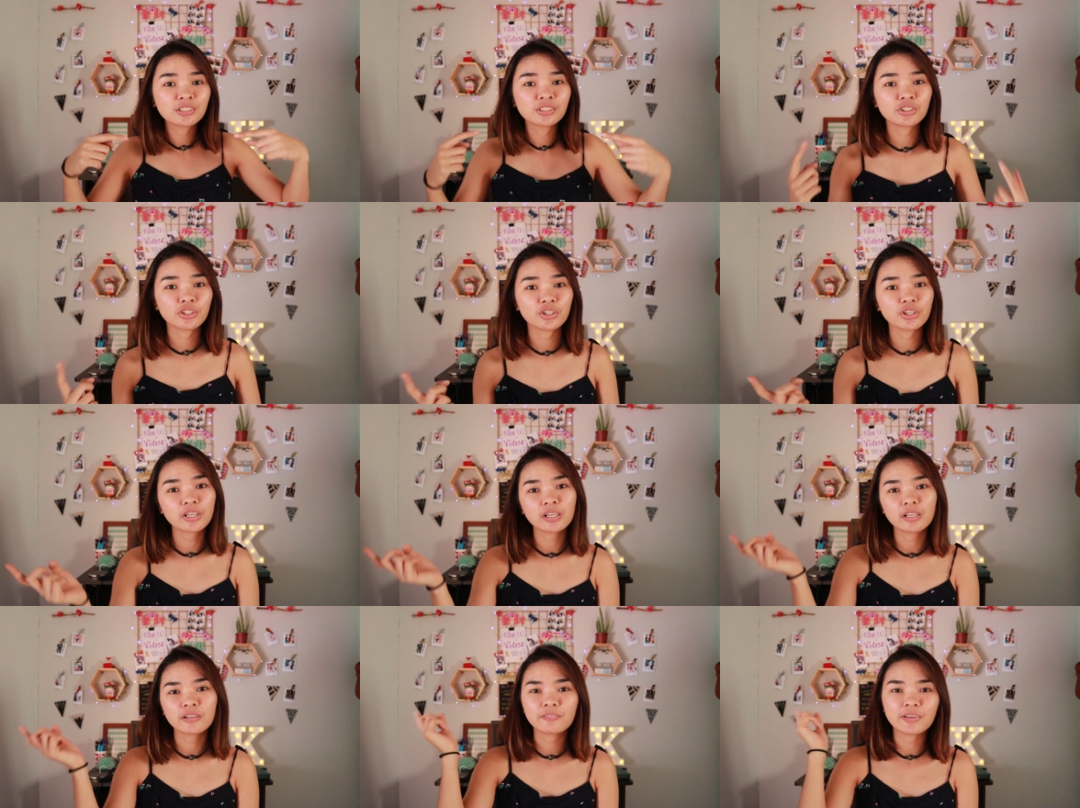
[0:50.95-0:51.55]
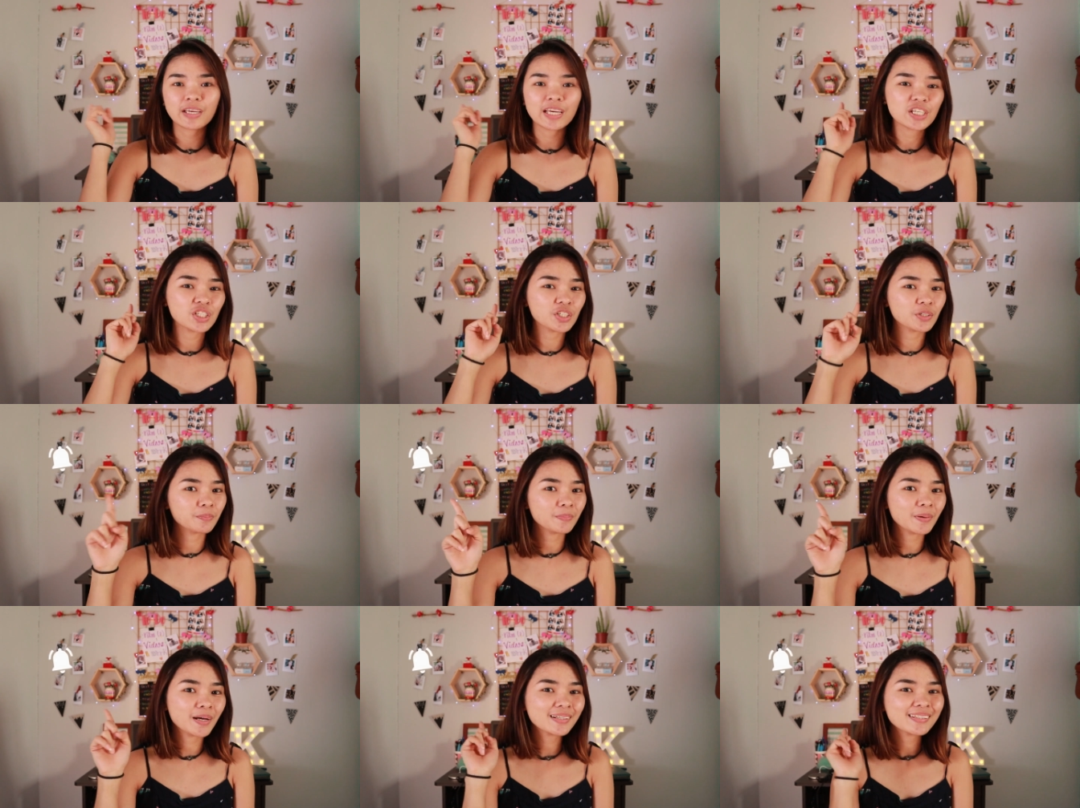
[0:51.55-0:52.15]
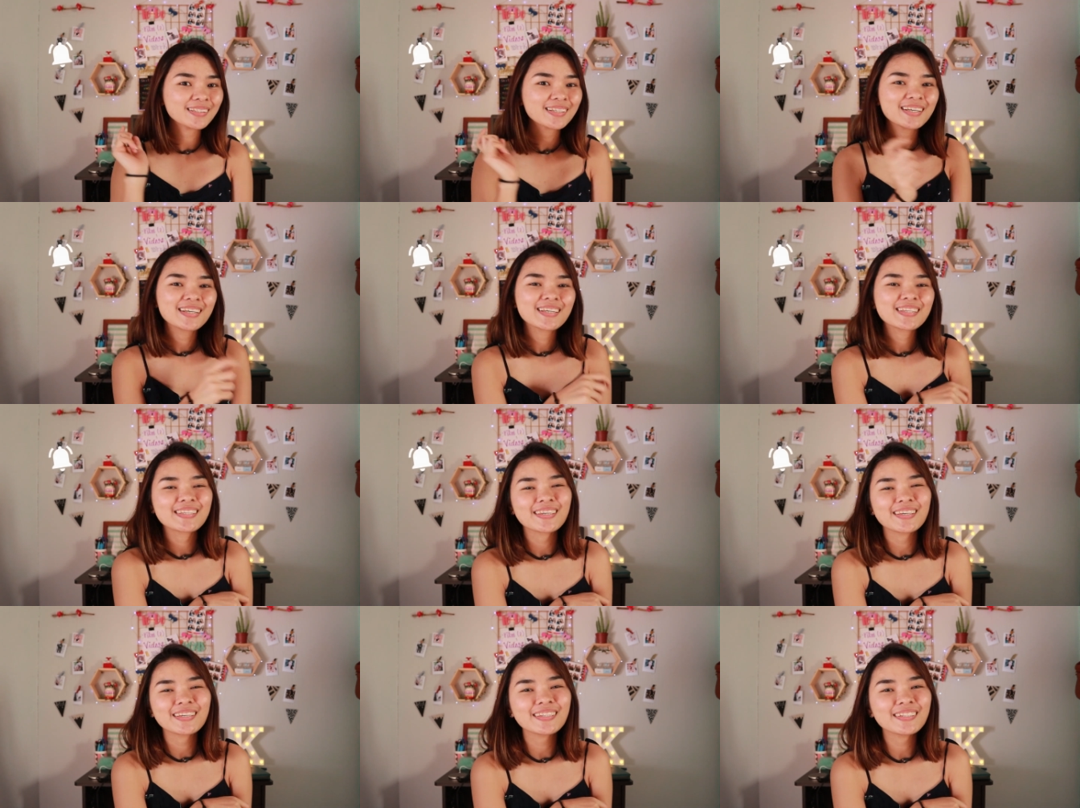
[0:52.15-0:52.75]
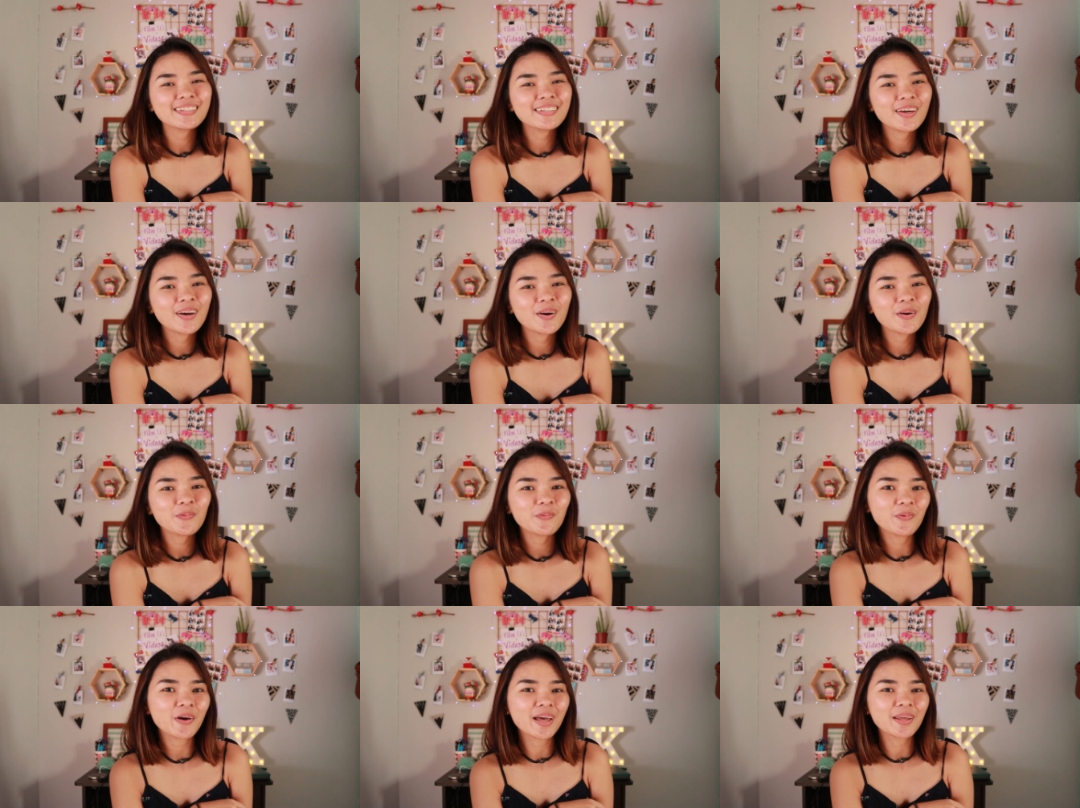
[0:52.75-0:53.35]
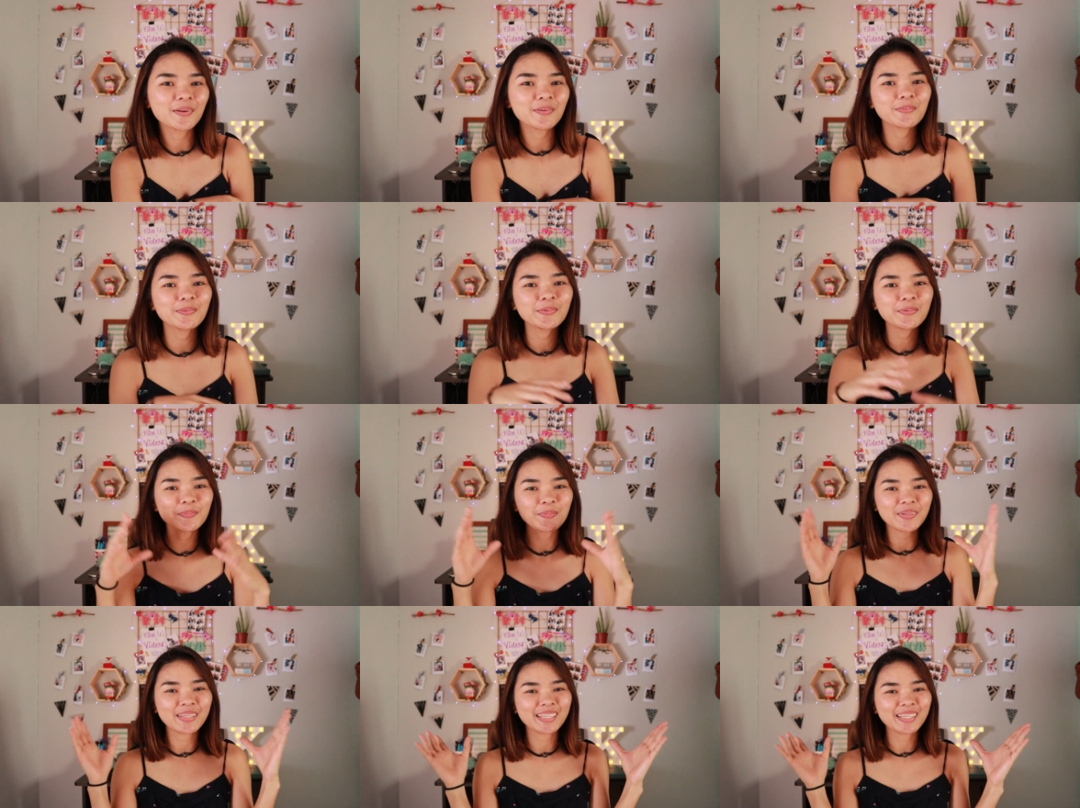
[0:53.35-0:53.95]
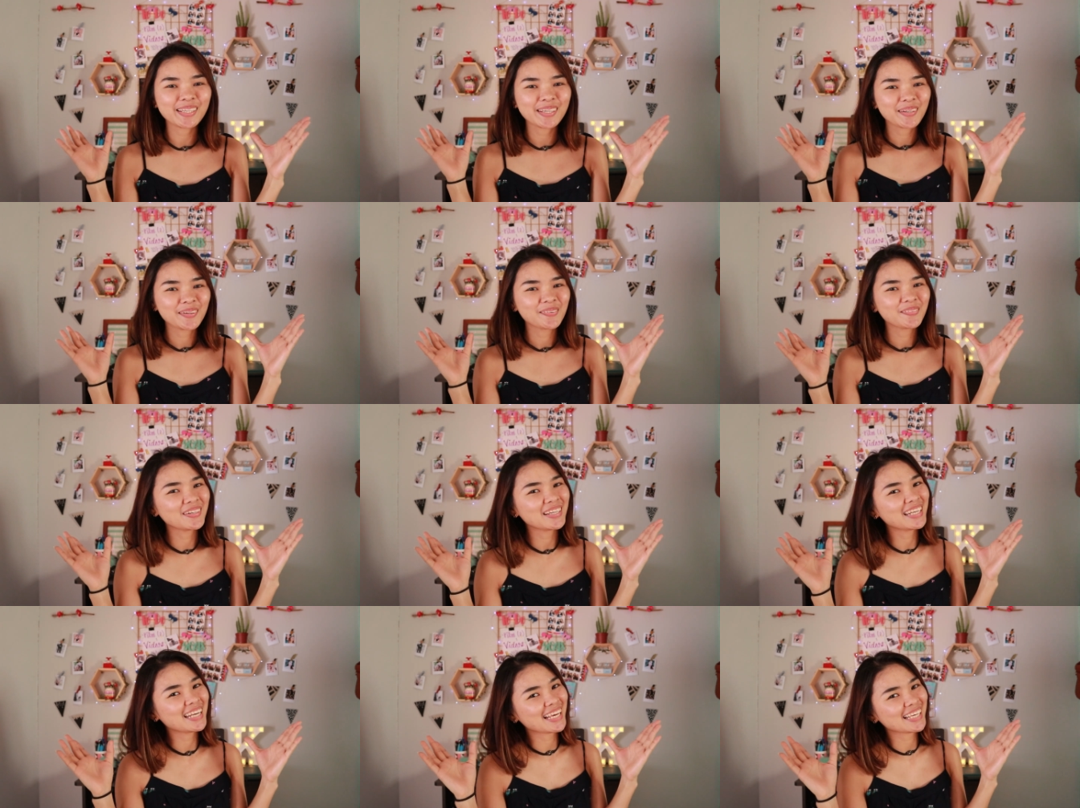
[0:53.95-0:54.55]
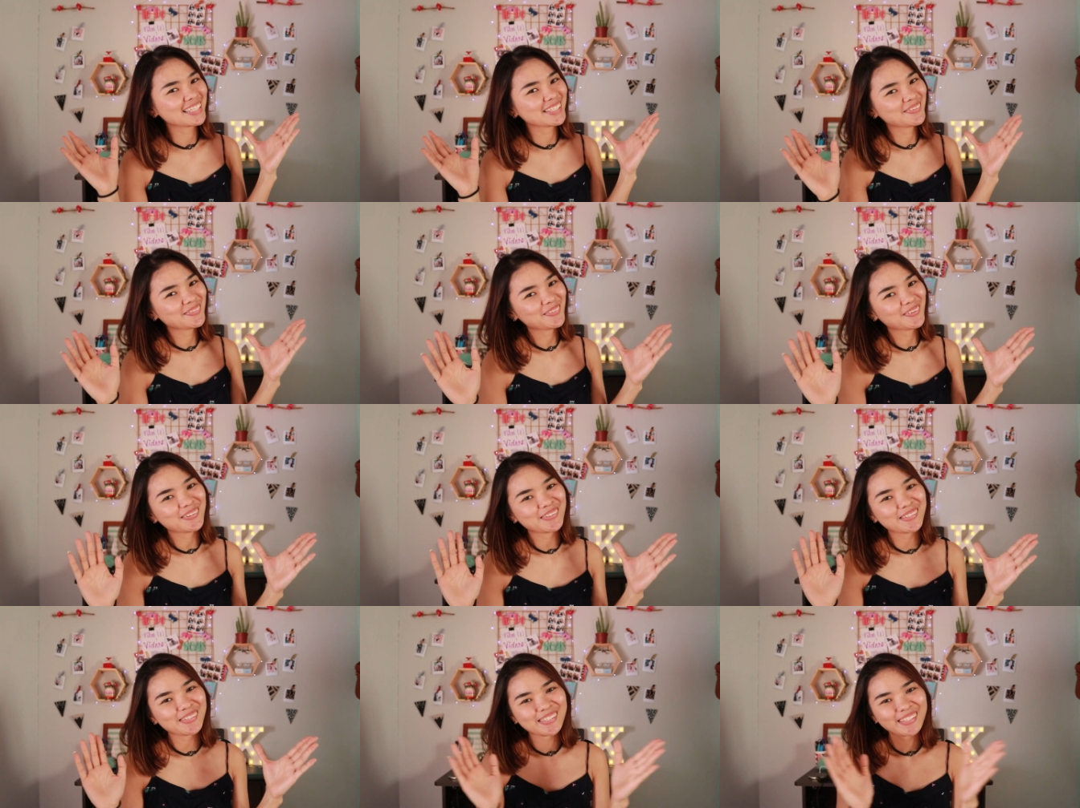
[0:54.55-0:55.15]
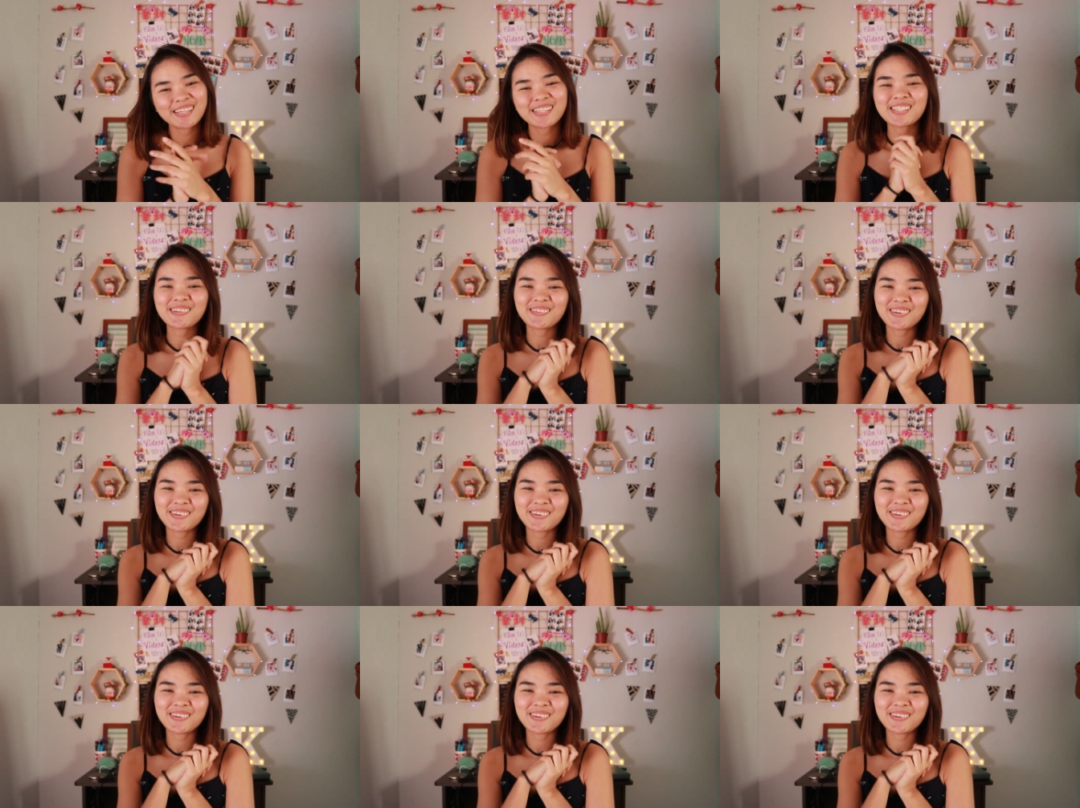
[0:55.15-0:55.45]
turn on the notification bell so you know when will be my next post.